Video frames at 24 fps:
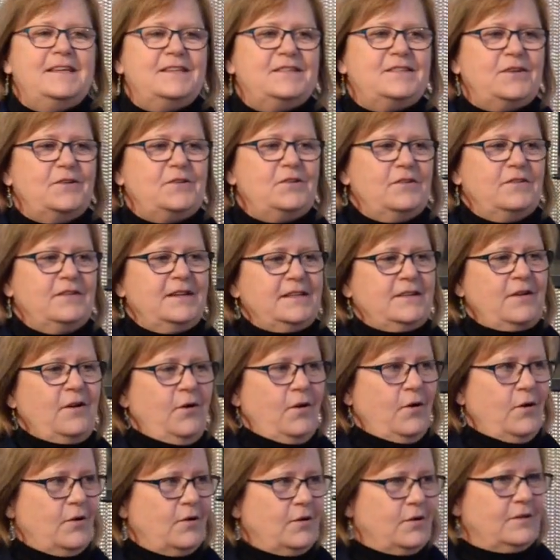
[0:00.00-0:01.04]
So you're in the
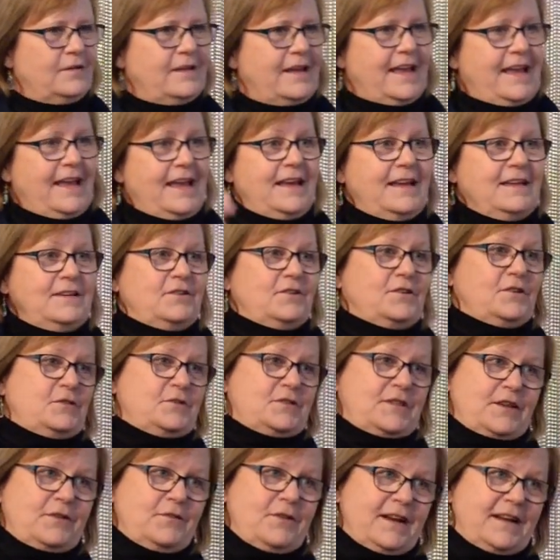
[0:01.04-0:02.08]
hole and you're
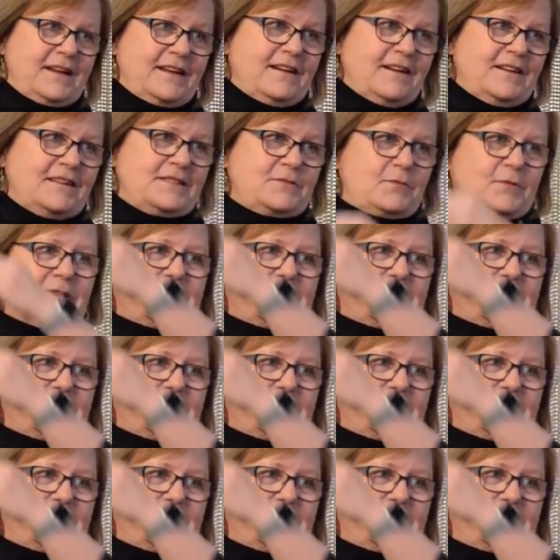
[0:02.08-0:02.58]
using credit cards.